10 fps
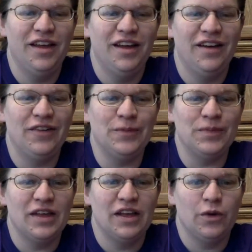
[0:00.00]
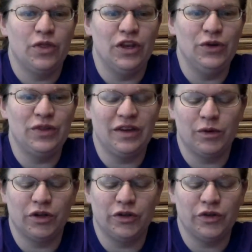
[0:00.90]
um, the new thing we're
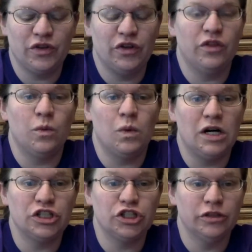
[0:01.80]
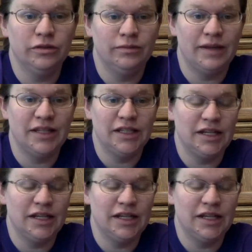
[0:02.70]
going to do is called the washer method,